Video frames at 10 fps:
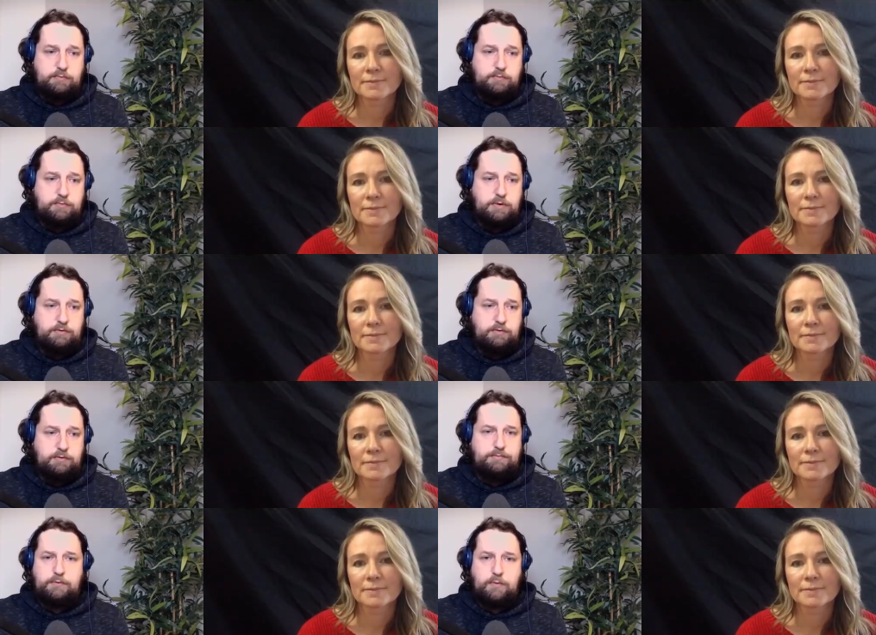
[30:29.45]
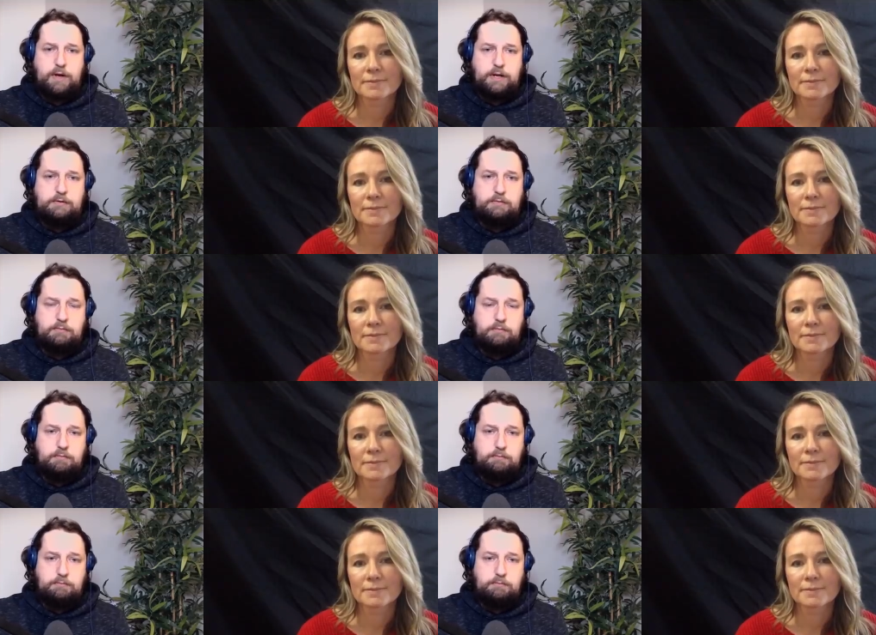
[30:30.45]
Speaker 1: that you found quite
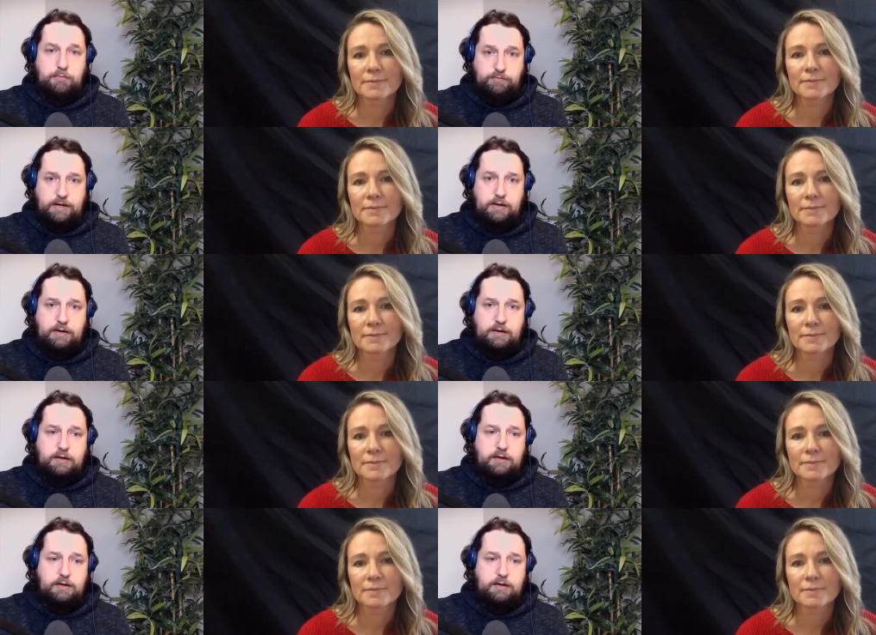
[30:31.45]
moving.